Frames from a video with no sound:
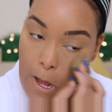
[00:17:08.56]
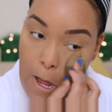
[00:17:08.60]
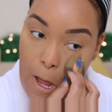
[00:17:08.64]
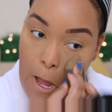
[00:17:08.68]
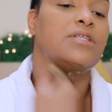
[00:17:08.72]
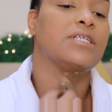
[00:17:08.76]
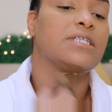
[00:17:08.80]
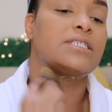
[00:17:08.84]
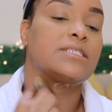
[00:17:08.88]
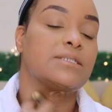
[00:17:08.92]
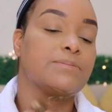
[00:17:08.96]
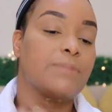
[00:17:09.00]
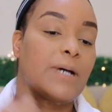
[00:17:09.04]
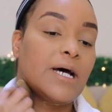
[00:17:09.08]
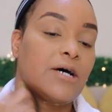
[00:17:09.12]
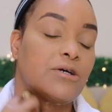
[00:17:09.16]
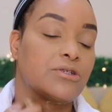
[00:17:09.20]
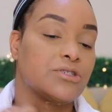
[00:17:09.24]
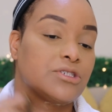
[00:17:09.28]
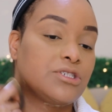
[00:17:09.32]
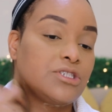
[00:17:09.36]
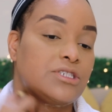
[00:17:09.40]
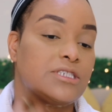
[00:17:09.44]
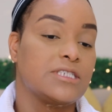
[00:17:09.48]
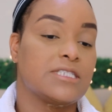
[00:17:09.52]
This
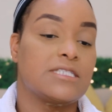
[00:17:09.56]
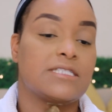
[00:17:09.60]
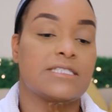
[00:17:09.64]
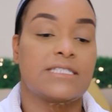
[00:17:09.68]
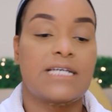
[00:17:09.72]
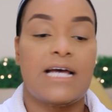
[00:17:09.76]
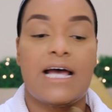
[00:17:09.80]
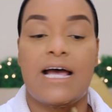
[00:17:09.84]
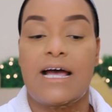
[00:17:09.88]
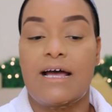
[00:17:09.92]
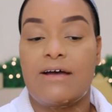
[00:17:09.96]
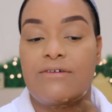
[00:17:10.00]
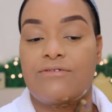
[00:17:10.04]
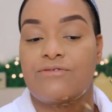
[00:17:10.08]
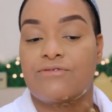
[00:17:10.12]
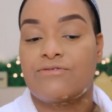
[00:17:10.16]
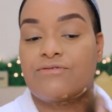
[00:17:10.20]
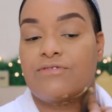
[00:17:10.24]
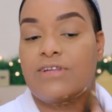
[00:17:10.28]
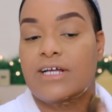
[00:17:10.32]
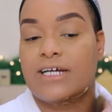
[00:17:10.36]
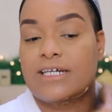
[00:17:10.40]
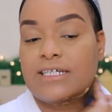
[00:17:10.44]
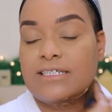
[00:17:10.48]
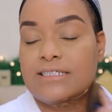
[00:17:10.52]
powder does have
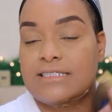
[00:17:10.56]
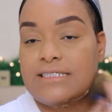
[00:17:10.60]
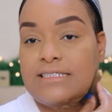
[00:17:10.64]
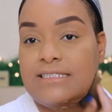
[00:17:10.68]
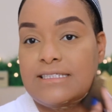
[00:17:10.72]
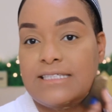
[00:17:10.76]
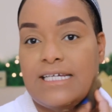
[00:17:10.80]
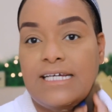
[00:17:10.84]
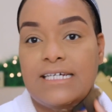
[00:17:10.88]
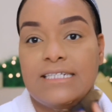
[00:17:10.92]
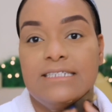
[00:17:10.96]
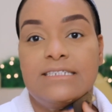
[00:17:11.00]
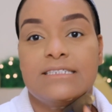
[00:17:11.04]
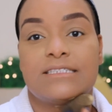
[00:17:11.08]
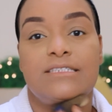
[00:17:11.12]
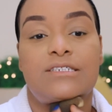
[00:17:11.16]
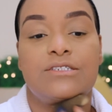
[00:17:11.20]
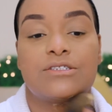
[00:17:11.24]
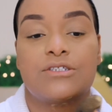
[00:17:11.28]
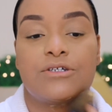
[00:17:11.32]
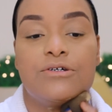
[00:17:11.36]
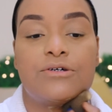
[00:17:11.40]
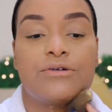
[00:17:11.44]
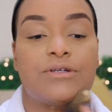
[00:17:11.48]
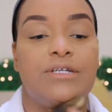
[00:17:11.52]
like a scent,
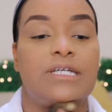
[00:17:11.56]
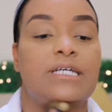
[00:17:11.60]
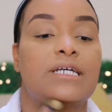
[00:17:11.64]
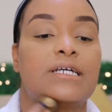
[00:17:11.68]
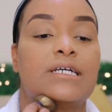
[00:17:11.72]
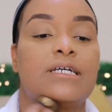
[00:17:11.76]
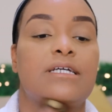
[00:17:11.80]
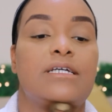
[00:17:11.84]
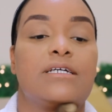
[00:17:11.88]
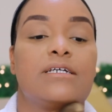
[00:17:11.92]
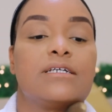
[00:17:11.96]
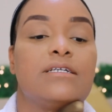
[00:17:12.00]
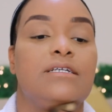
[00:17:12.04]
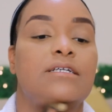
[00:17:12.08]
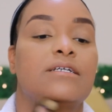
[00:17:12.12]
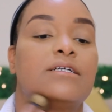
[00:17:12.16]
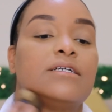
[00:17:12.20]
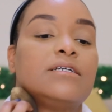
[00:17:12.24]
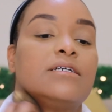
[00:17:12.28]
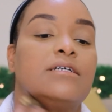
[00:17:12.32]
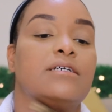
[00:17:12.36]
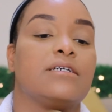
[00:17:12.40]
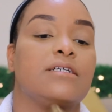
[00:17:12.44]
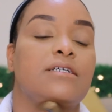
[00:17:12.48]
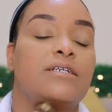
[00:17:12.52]
so
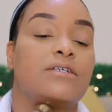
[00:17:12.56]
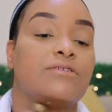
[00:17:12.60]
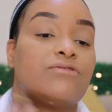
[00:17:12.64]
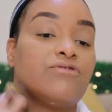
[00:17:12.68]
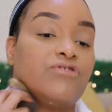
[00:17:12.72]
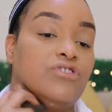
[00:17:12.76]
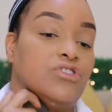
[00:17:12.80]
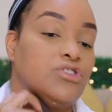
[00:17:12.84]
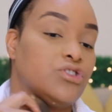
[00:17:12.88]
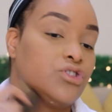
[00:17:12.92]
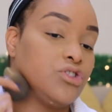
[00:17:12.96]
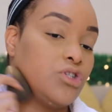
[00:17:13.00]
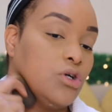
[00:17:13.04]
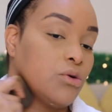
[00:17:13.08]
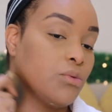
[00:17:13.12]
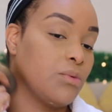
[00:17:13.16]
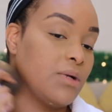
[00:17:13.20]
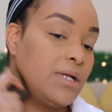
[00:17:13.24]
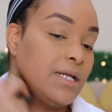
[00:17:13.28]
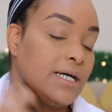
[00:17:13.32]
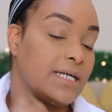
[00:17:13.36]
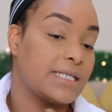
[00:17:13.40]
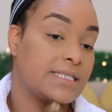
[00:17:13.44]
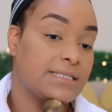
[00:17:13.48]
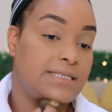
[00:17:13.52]
if you
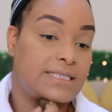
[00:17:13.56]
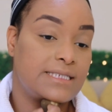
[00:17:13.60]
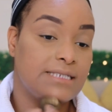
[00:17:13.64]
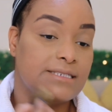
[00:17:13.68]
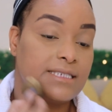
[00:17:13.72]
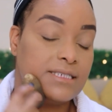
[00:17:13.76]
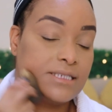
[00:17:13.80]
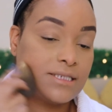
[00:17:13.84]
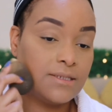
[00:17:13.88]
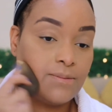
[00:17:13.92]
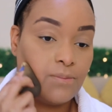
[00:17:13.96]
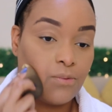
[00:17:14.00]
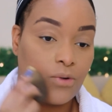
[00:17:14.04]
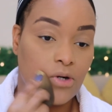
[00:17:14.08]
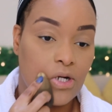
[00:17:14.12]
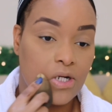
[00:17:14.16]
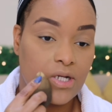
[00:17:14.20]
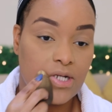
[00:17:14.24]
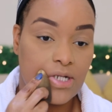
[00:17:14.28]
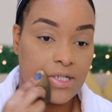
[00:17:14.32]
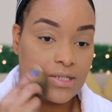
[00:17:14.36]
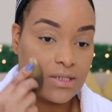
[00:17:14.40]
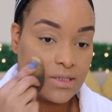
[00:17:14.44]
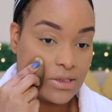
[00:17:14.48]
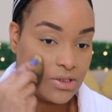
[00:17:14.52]
don't like scented
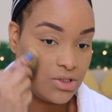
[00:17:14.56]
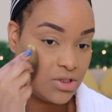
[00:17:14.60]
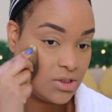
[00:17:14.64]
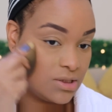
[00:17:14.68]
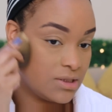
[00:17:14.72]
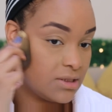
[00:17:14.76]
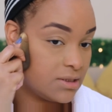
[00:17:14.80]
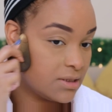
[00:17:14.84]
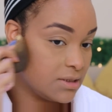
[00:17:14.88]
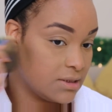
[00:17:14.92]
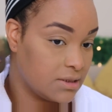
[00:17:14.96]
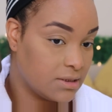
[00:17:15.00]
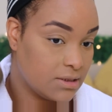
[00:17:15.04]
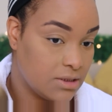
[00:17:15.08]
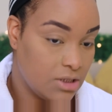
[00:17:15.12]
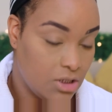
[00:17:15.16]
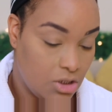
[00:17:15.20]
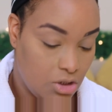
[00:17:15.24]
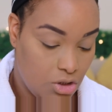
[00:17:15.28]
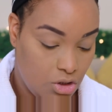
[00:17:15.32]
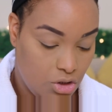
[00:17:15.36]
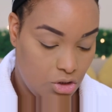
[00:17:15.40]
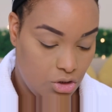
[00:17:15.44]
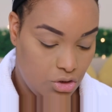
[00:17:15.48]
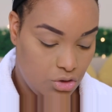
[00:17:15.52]
products, just
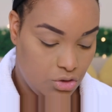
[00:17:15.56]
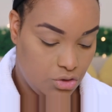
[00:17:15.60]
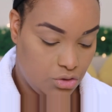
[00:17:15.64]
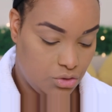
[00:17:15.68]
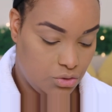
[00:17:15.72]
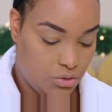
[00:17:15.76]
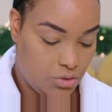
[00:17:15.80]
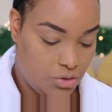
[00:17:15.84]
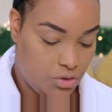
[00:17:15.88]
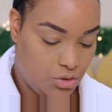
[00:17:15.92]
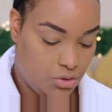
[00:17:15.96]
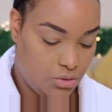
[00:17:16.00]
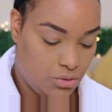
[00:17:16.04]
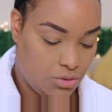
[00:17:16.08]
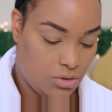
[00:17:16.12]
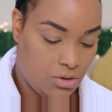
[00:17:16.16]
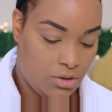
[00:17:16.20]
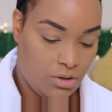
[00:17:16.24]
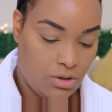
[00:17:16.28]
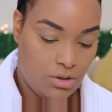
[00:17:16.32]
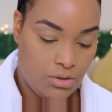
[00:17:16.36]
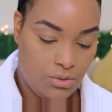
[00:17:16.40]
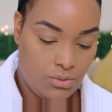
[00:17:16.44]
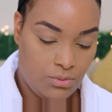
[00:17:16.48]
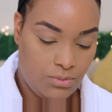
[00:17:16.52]
so you
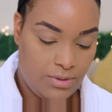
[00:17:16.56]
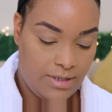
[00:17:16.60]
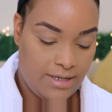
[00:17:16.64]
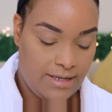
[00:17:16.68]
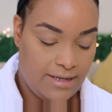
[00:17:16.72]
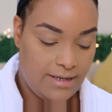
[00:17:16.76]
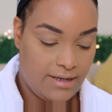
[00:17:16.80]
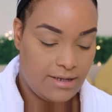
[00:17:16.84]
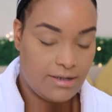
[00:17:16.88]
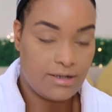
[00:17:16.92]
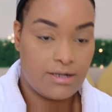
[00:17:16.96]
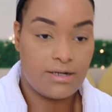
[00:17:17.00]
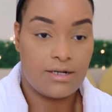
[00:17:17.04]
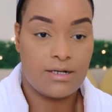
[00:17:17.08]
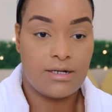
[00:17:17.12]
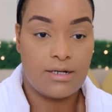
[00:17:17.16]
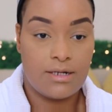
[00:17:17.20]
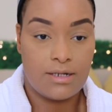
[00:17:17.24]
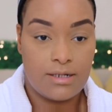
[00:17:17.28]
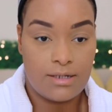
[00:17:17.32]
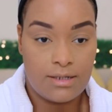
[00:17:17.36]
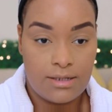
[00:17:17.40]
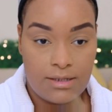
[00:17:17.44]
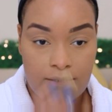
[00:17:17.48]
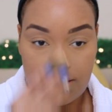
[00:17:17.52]
are aware.
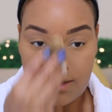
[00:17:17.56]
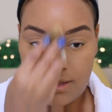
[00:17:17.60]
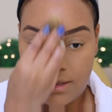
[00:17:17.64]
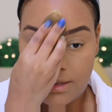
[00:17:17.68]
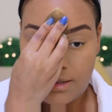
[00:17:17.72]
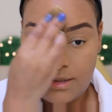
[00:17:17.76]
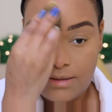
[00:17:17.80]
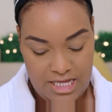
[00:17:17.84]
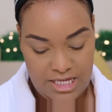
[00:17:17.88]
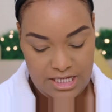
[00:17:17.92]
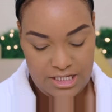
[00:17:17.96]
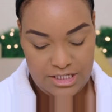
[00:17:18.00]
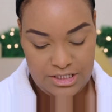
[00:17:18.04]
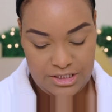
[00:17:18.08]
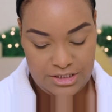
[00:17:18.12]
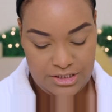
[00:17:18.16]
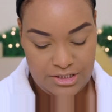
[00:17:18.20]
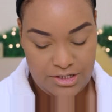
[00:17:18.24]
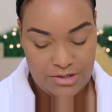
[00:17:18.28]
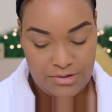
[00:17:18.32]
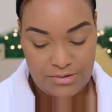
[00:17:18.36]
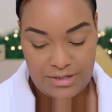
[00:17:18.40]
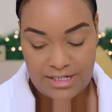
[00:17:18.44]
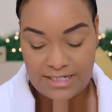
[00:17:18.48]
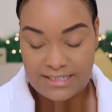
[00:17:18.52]

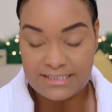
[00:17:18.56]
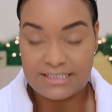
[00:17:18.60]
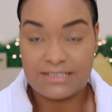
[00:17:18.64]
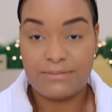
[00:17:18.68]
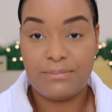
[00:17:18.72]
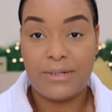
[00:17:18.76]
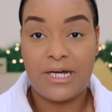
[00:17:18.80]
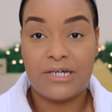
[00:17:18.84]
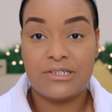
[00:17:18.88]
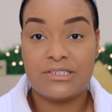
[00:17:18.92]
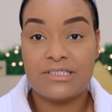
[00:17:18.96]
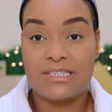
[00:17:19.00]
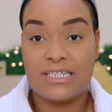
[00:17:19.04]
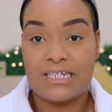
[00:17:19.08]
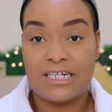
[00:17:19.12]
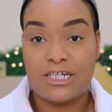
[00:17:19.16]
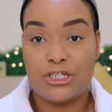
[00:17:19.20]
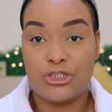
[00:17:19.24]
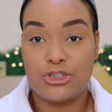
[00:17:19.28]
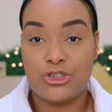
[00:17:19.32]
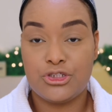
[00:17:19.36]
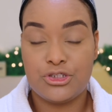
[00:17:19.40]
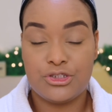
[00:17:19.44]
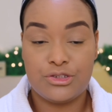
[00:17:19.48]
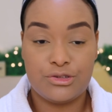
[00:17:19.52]
So guys, the powder that
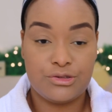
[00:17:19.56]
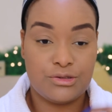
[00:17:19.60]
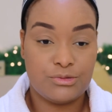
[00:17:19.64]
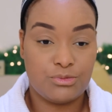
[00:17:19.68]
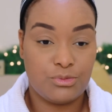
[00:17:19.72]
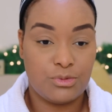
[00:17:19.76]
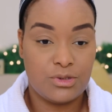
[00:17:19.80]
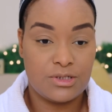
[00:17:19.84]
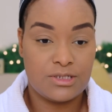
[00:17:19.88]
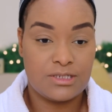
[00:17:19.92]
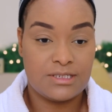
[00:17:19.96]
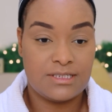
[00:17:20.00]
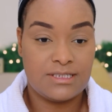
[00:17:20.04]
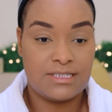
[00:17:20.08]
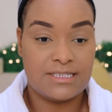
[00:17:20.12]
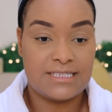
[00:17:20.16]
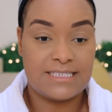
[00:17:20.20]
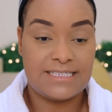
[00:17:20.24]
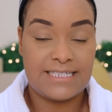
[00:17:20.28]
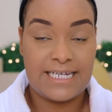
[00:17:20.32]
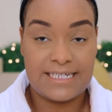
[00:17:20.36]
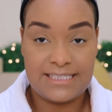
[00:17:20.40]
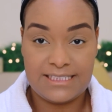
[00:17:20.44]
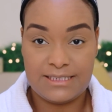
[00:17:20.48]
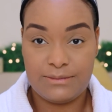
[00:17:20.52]
I used was a
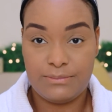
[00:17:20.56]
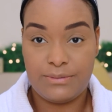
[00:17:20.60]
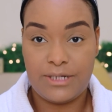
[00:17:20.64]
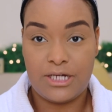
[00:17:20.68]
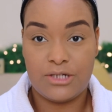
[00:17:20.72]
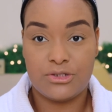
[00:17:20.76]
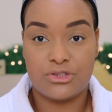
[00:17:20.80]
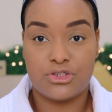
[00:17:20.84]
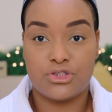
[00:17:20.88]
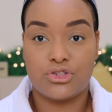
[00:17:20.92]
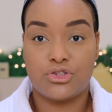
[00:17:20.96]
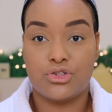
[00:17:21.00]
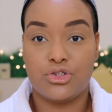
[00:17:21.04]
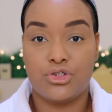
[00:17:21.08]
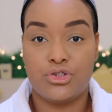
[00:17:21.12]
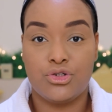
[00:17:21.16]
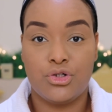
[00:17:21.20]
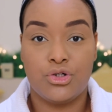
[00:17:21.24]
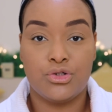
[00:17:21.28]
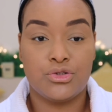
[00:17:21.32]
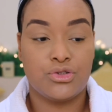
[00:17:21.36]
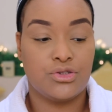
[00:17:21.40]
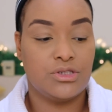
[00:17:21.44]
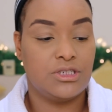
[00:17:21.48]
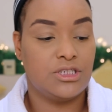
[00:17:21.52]
setting powder, so
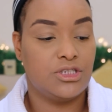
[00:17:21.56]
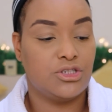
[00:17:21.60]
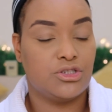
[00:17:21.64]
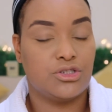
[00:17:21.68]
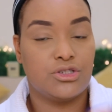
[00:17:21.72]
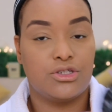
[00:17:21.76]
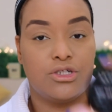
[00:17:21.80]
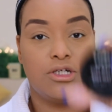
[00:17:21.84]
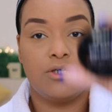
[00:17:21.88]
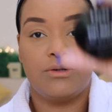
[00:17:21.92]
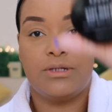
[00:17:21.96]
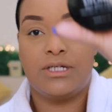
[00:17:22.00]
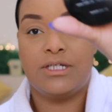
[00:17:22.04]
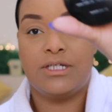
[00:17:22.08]
you also need to go